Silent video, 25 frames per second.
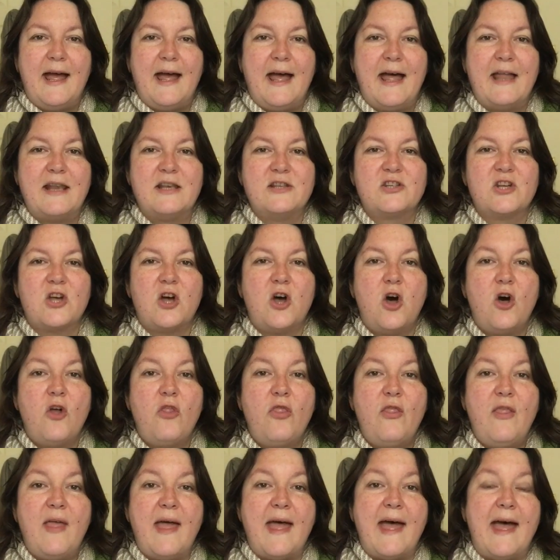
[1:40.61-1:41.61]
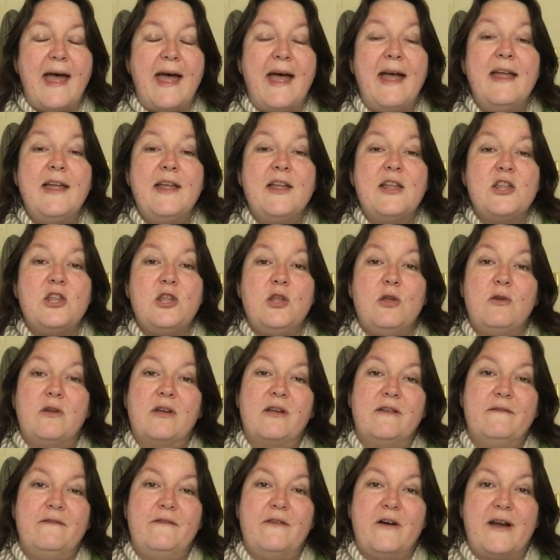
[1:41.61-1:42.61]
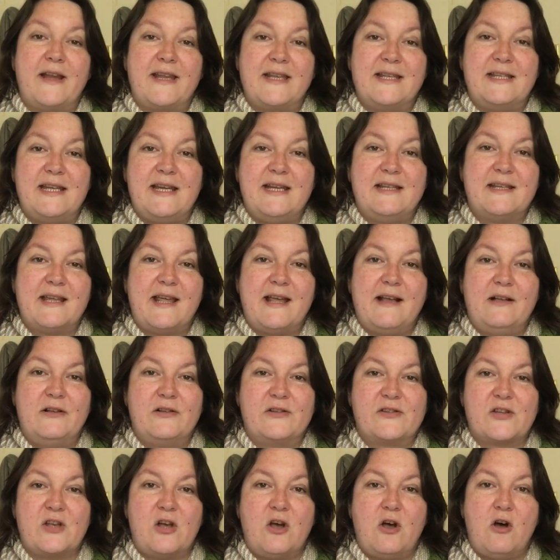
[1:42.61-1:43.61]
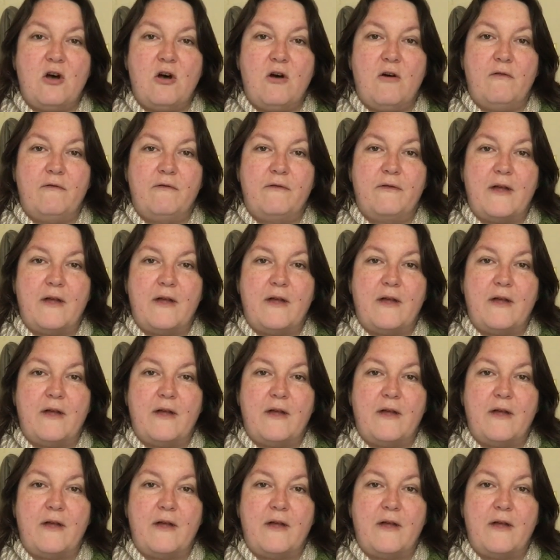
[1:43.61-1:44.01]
and on there you can find details of